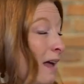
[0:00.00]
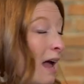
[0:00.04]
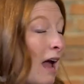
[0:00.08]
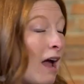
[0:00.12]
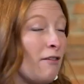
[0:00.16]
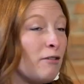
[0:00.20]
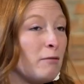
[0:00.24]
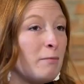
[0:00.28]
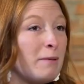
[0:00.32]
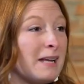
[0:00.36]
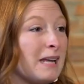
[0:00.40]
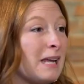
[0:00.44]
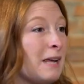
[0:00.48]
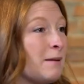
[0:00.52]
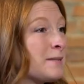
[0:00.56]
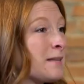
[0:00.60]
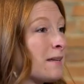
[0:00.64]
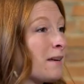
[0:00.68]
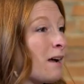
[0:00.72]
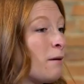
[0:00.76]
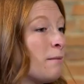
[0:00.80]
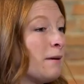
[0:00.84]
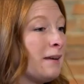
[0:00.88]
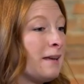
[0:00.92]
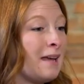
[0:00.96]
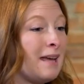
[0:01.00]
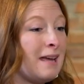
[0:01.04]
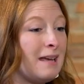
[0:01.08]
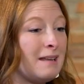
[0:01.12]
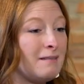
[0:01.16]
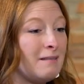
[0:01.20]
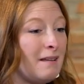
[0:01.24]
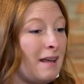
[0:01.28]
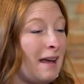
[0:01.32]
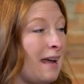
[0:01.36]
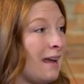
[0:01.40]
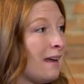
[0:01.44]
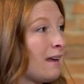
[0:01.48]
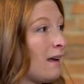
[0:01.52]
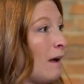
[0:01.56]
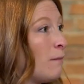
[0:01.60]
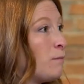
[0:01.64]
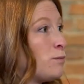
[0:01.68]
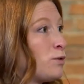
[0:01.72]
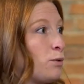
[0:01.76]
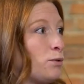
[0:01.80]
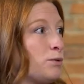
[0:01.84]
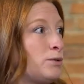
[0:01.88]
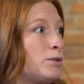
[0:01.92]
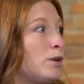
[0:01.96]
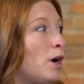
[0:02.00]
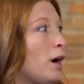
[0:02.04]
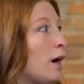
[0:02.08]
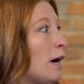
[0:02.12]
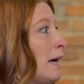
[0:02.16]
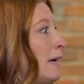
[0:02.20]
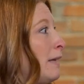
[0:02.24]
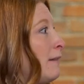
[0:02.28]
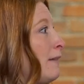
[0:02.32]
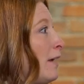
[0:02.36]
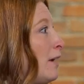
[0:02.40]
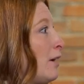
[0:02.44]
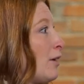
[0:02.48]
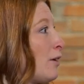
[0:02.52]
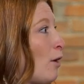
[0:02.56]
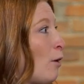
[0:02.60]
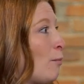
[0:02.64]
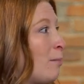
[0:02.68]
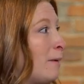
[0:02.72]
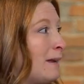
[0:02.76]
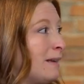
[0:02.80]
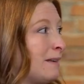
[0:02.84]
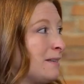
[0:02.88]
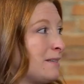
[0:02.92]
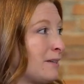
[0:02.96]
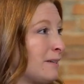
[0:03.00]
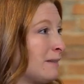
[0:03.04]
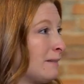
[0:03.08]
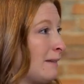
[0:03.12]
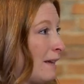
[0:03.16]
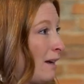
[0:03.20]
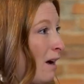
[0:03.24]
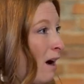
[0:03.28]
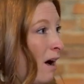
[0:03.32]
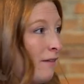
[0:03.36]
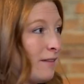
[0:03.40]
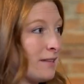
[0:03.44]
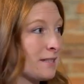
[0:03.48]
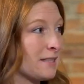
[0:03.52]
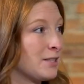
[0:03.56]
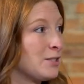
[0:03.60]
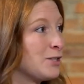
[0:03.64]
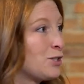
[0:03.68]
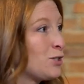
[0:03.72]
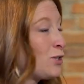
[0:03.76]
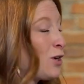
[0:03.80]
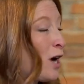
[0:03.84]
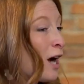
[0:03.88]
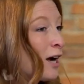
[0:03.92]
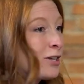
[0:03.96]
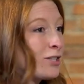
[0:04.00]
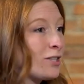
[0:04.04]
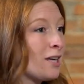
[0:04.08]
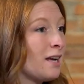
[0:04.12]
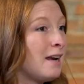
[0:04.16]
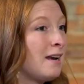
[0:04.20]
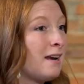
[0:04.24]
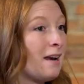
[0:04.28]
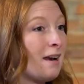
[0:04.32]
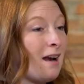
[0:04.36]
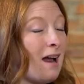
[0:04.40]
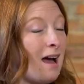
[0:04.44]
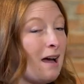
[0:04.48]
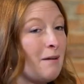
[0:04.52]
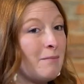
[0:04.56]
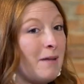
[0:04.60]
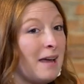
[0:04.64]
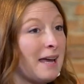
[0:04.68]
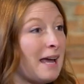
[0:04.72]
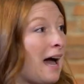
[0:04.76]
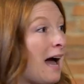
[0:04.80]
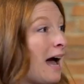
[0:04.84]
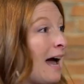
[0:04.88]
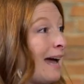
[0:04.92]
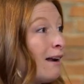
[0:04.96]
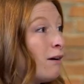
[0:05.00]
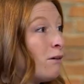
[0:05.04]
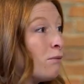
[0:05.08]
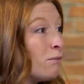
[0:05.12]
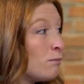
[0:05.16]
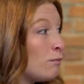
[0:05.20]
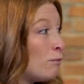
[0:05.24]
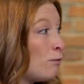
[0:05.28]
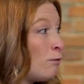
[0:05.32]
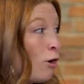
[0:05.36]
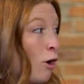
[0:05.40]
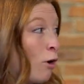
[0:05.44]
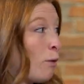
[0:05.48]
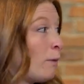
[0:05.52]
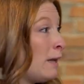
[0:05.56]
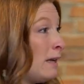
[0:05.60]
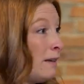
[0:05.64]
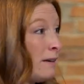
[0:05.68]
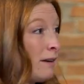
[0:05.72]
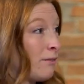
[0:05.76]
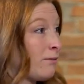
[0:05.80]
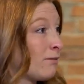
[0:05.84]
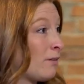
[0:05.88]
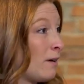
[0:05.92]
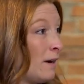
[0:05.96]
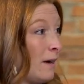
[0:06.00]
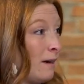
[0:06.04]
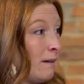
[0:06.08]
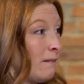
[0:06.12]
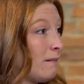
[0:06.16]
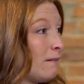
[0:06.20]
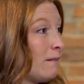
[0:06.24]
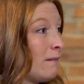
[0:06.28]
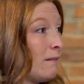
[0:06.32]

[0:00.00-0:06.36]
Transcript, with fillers: Everybody keeps on coming in like, I'm so sorry that you're opening during like all this construction. And I'm like, I don't know any different.